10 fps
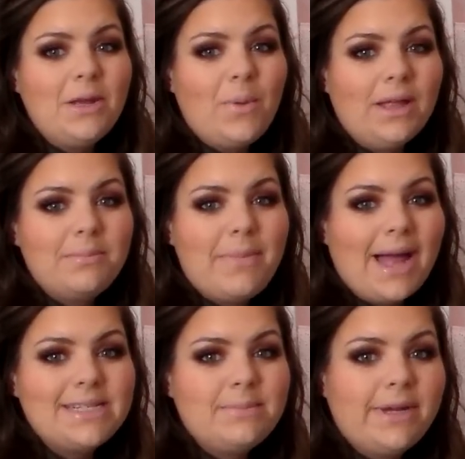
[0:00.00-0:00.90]
welcome
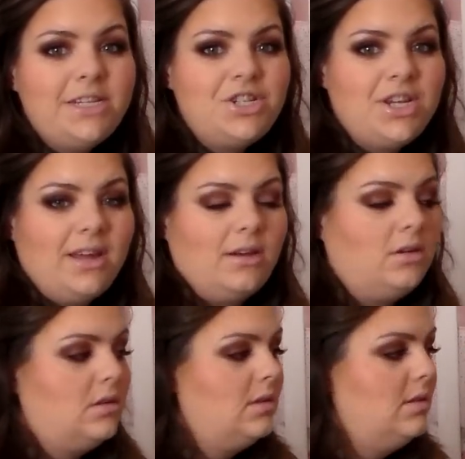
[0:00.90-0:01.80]
back to my
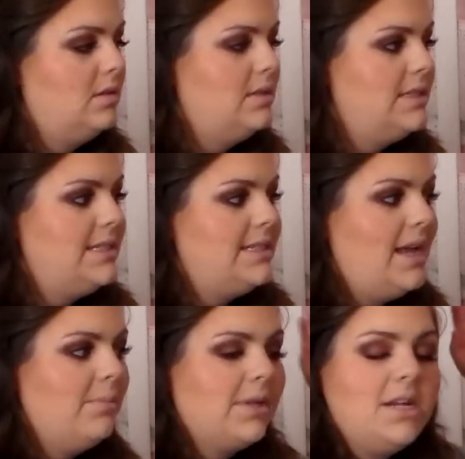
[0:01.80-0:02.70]
channel.
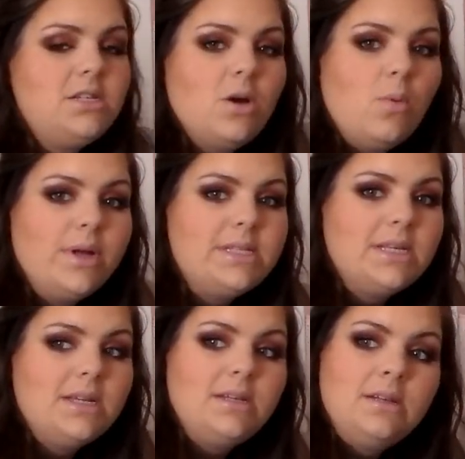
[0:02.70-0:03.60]
Today I'm going to do a what's
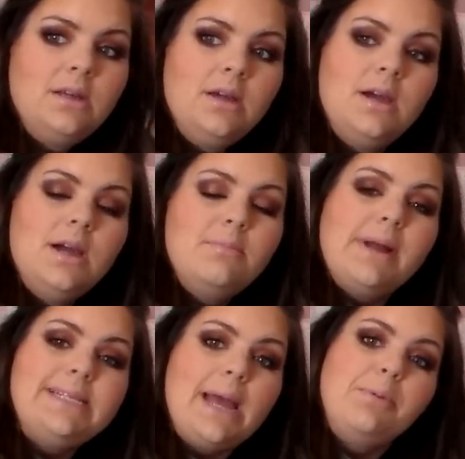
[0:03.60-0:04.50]
in
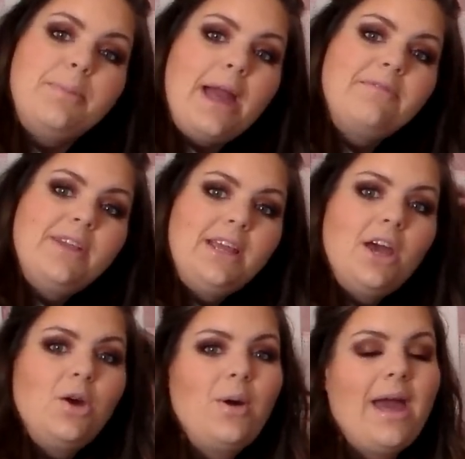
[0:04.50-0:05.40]
my diaper bag video.
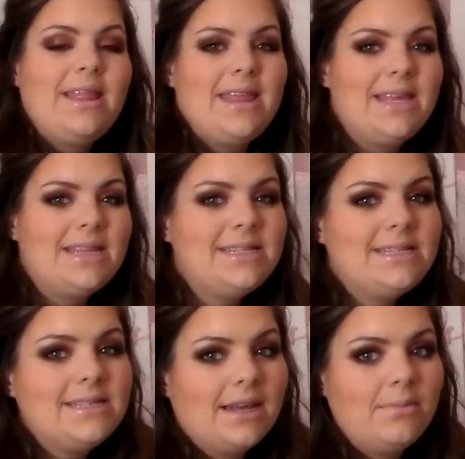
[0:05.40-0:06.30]
I think this
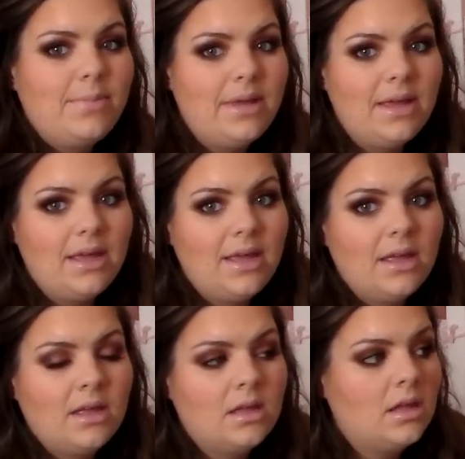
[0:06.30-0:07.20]
is going to be